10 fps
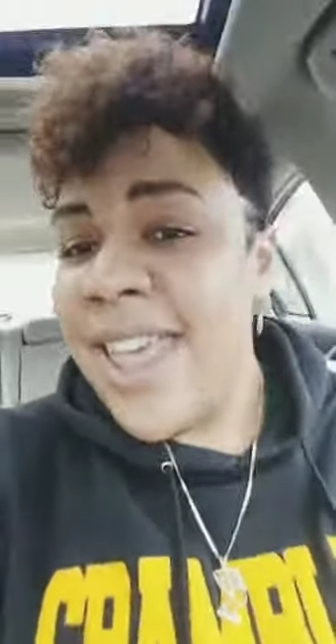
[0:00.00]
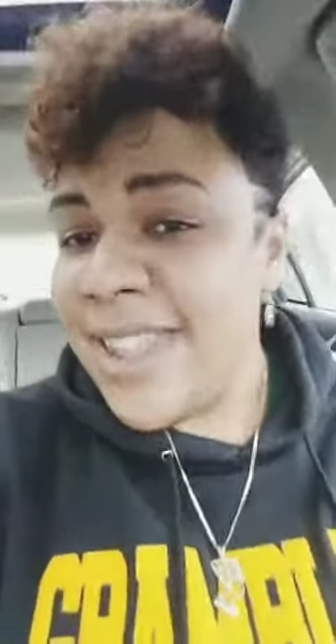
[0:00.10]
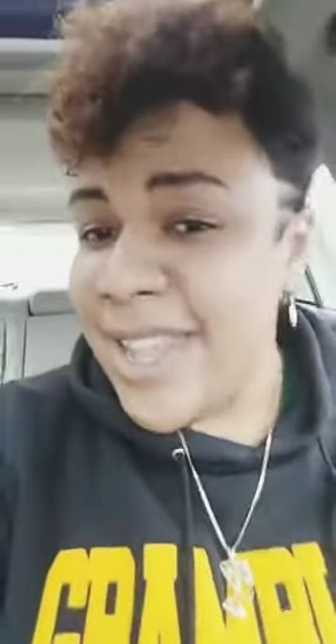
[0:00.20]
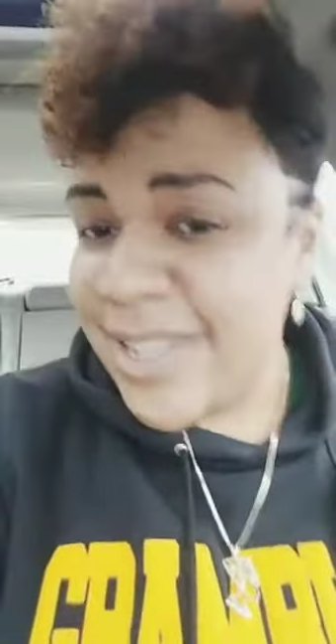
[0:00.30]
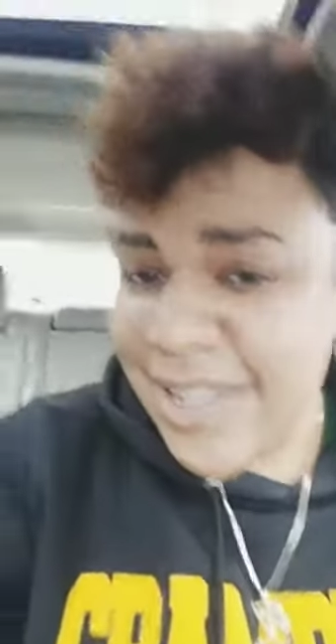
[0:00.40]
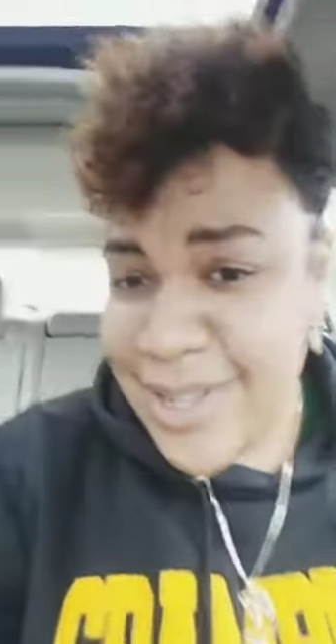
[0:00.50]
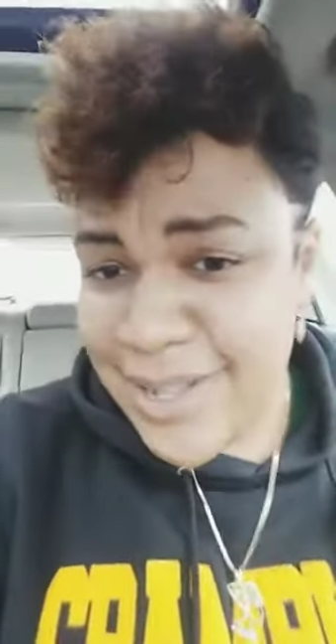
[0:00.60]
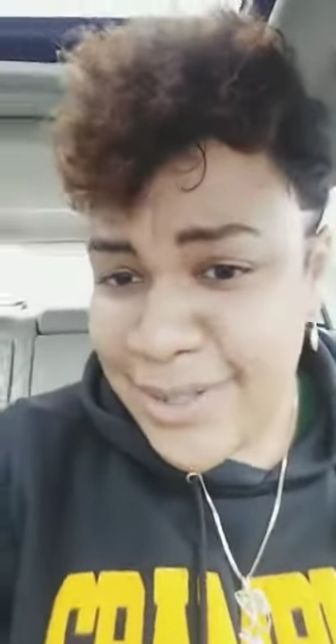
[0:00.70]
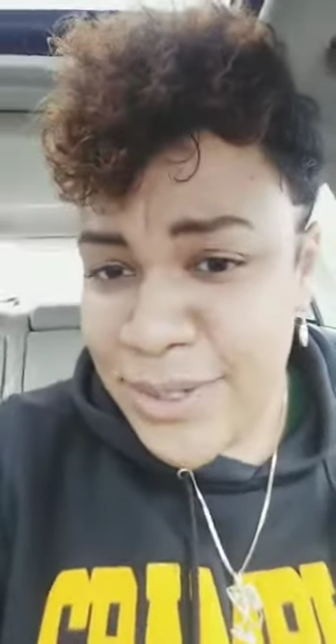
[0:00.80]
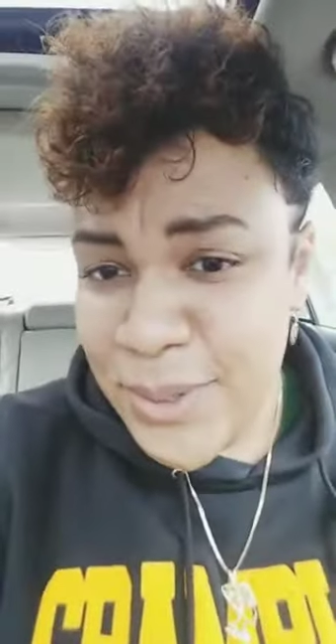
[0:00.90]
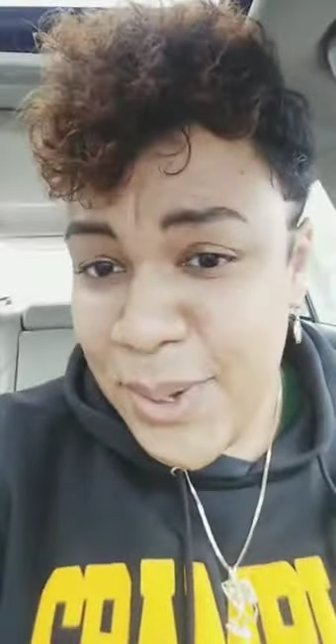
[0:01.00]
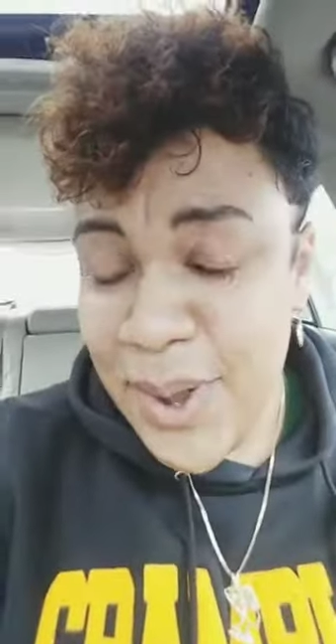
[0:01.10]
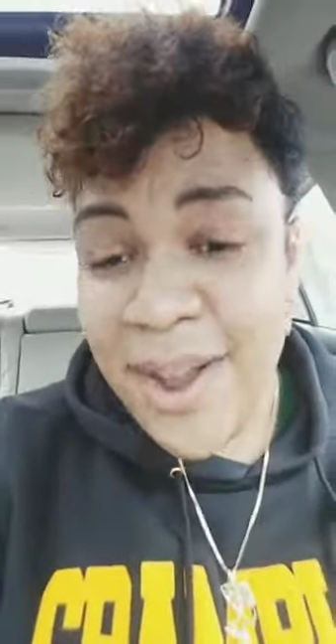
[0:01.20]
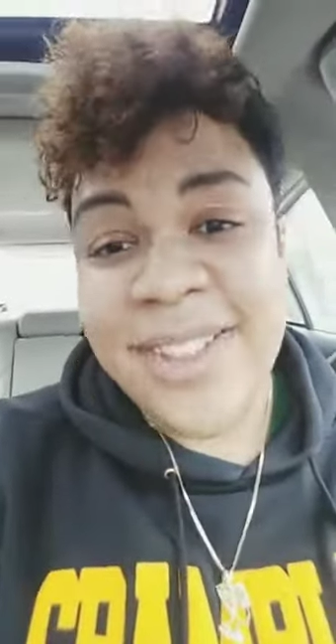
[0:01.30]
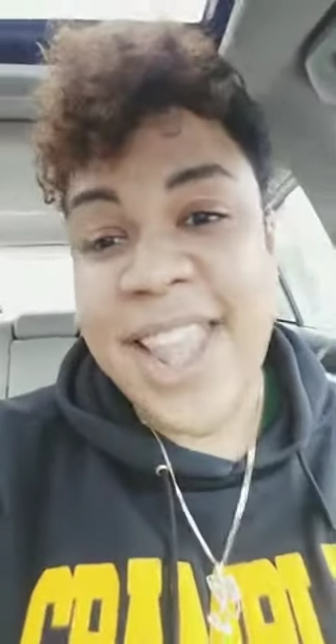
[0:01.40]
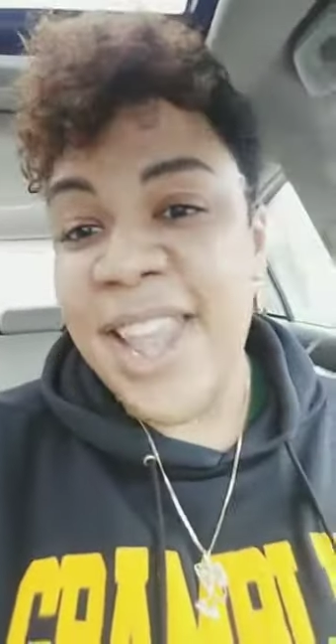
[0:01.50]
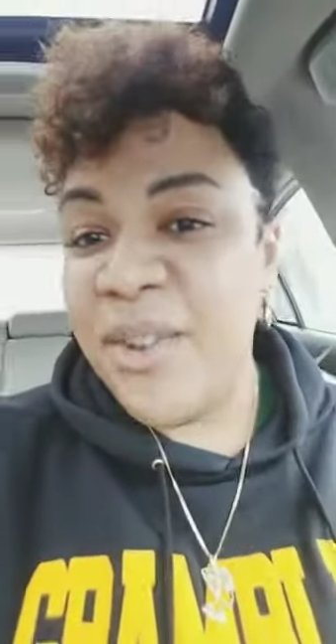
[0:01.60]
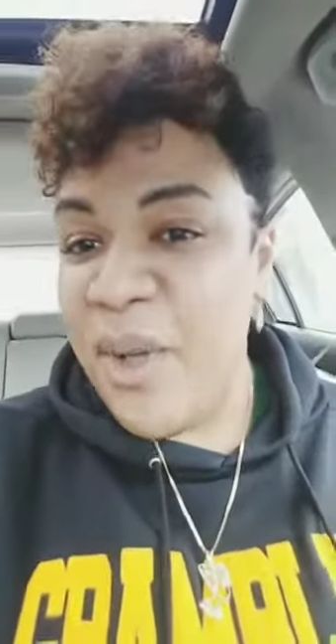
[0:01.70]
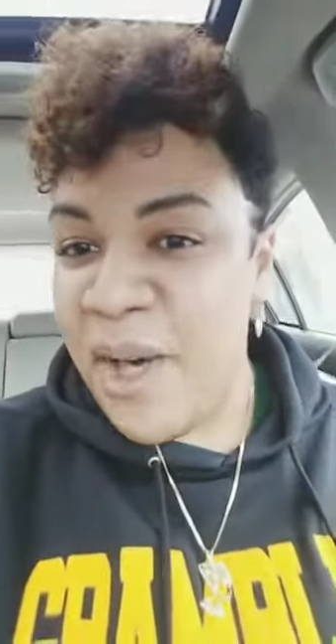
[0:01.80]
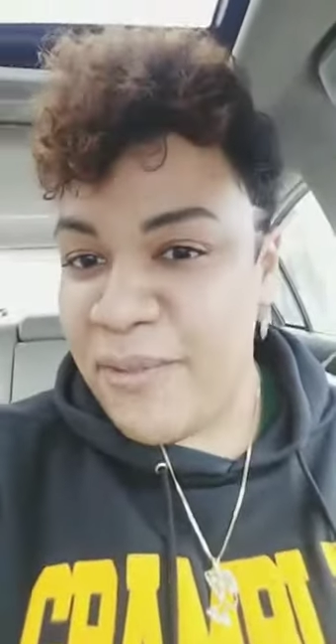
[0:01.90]
this is the tour thank
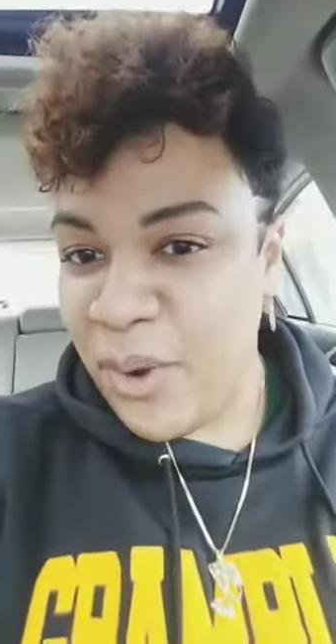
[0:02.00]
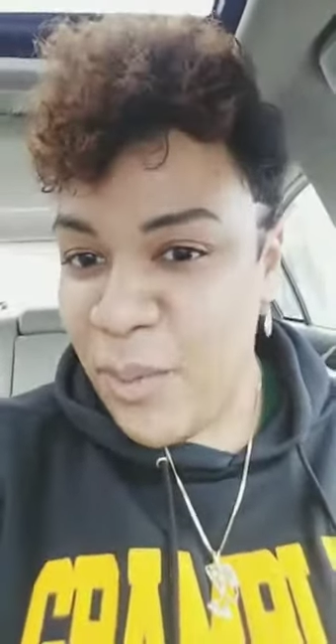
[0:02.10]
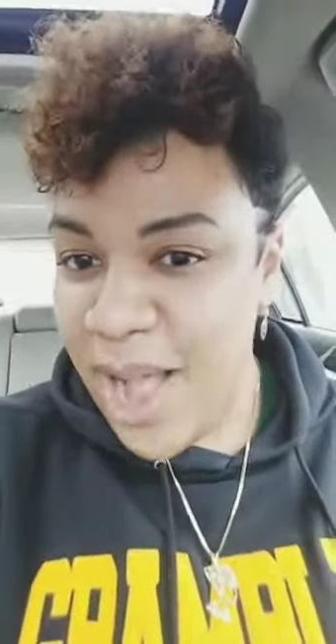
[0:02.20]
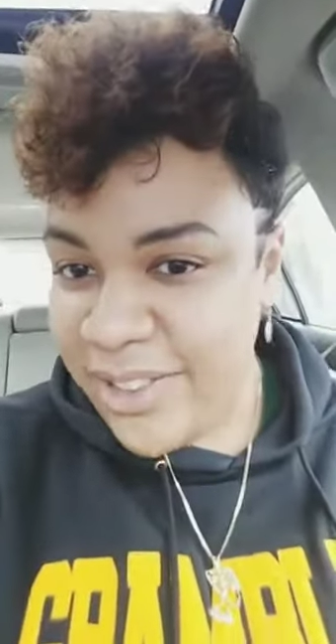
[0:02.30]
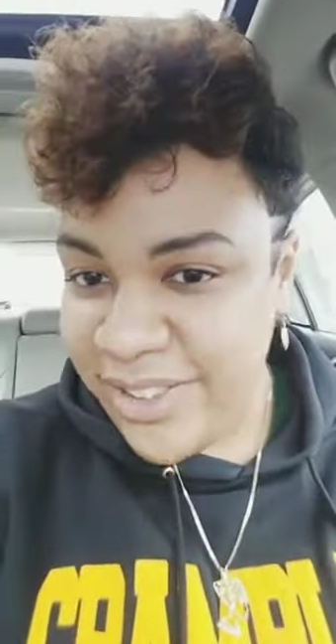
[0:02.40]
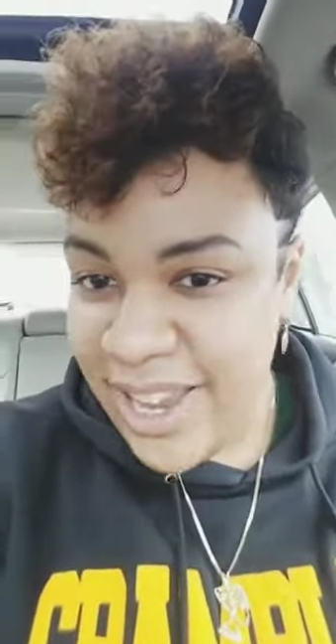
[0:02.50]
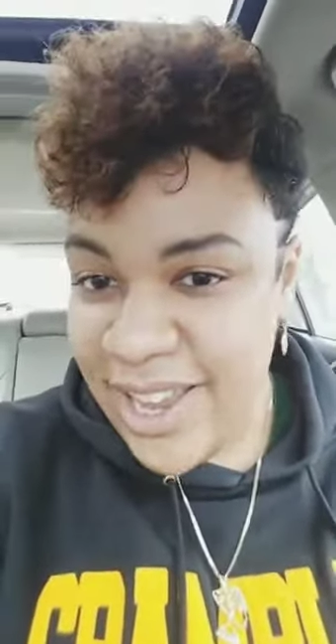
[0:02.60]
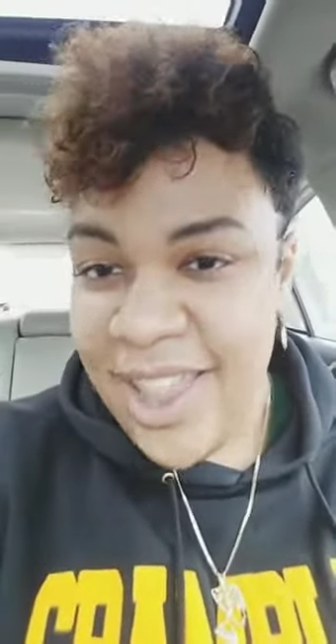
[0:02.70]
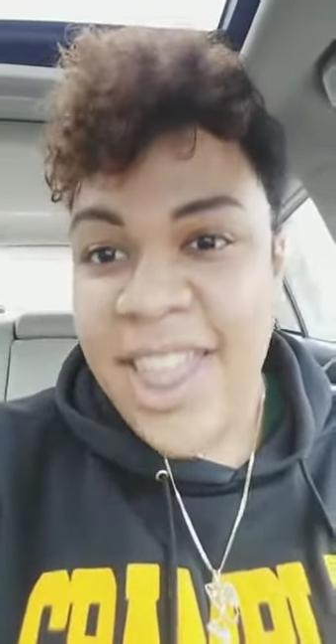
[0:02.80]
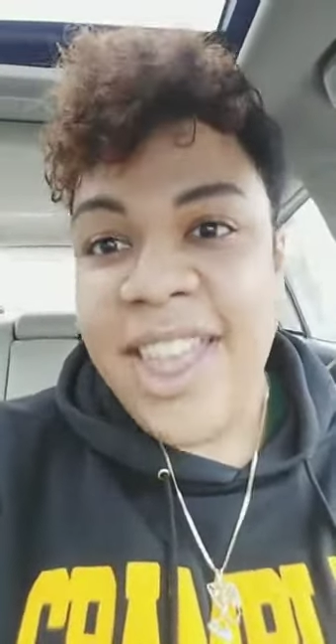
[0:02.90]
you all for watching